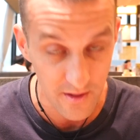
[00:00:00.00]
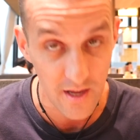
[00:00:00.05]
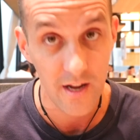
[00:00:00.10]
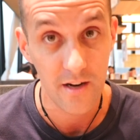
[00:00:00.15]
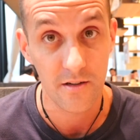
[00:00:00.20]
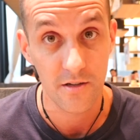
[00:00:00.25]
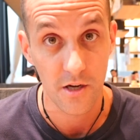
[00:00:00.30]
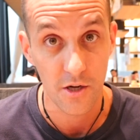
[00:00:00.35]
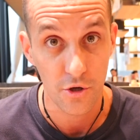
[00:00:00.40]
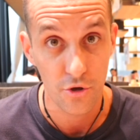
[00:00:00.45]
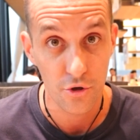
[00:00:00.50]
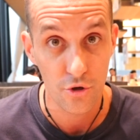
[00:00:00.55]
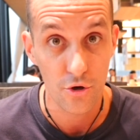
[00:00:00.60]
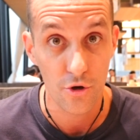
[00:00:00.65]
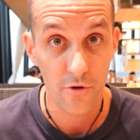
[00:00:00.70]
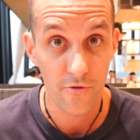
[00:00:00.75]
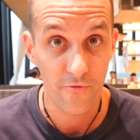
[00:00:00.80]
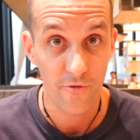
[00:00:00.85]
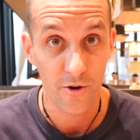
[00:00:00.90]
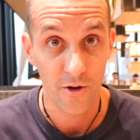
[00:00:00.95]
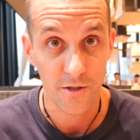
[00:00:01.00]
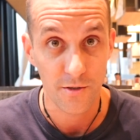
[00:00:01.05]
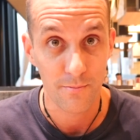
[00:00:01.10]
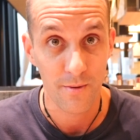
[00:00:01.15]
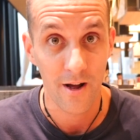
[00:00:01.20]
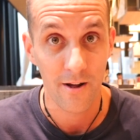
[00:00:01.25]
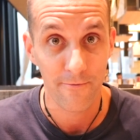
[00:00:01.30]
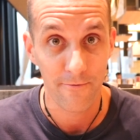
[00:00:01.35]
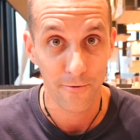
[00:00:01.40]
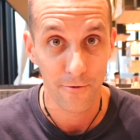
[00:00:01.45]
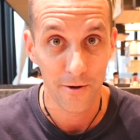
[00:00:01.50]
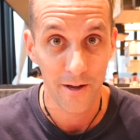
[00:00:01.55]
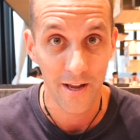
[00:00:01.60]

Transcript: That is a good first mouthful